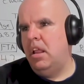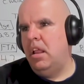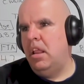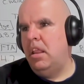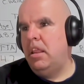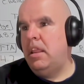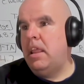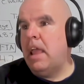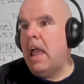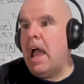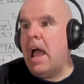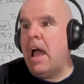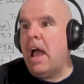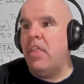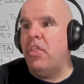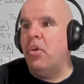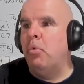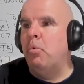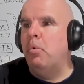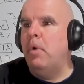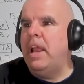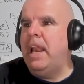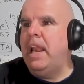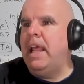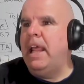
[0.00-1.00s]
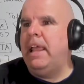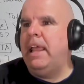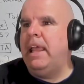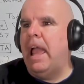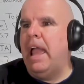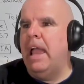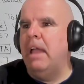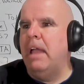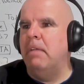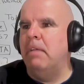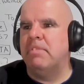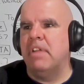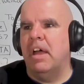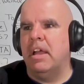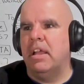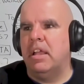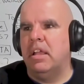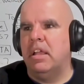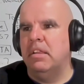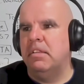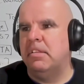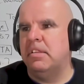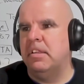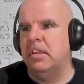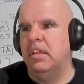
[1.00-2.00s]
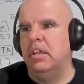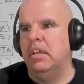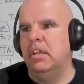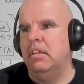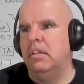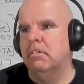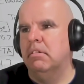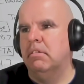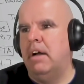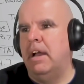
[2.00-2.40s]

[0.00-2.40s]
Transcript: Yeah, the winning games I could see